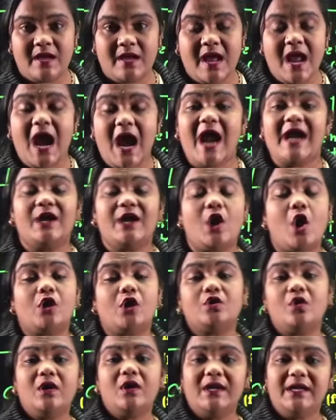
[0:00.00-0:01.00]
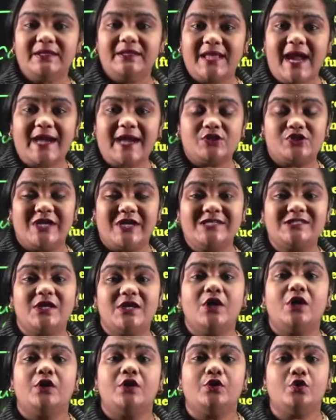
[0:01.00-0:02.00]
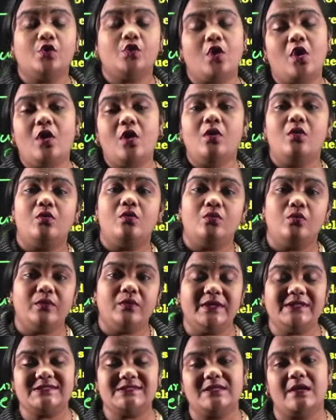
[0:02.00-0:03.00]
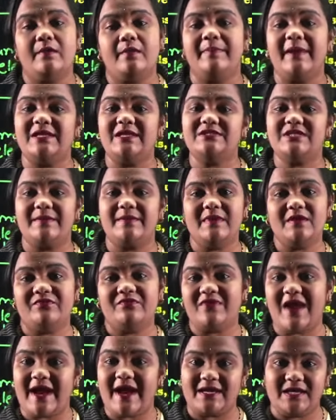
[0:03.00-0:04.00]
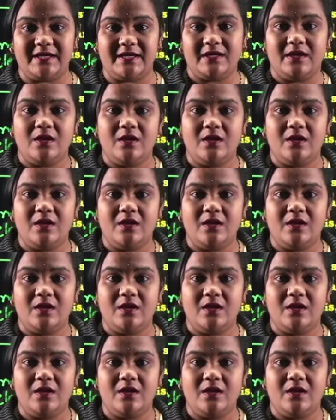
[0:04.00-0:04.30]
And not only that, students, you know who is Benjamin Franklin.